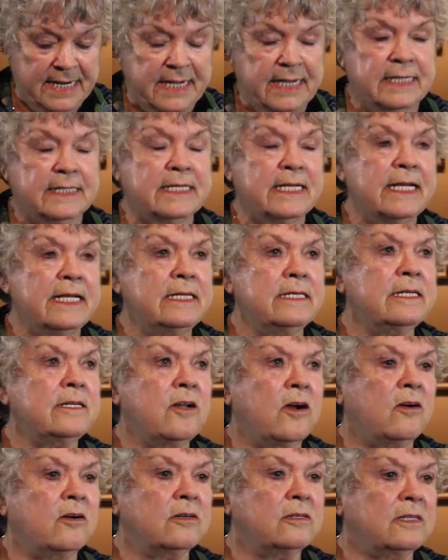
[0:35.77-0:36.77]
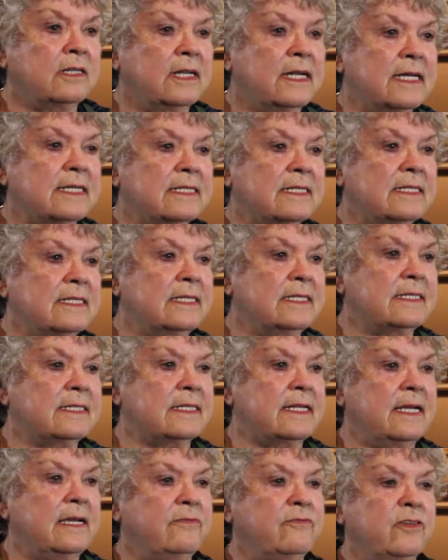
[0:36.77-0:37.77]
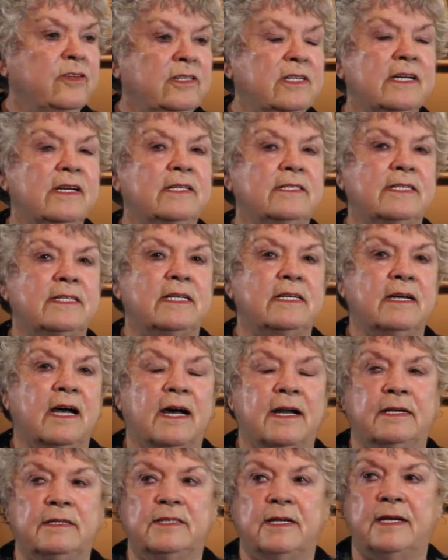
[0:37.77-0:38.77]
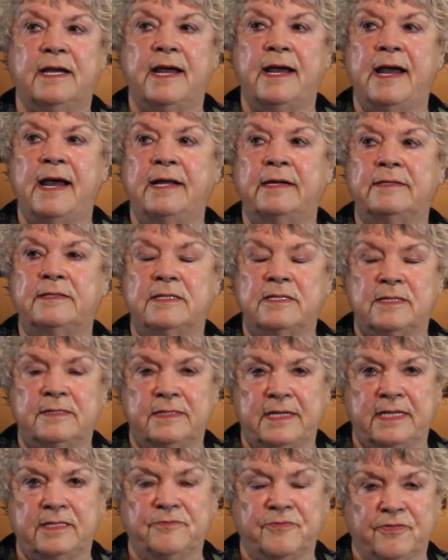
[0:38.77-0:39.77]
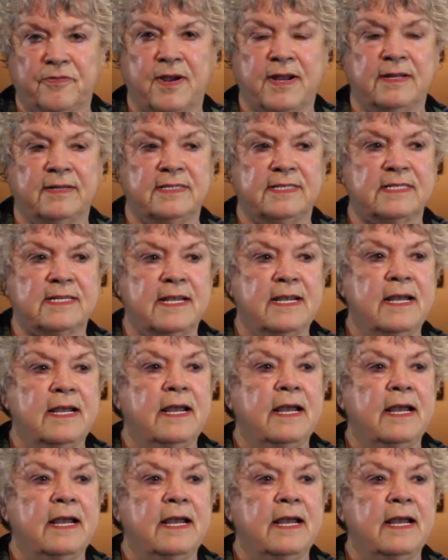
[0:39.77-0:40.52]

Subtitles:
He attended art classes every chance he got in France,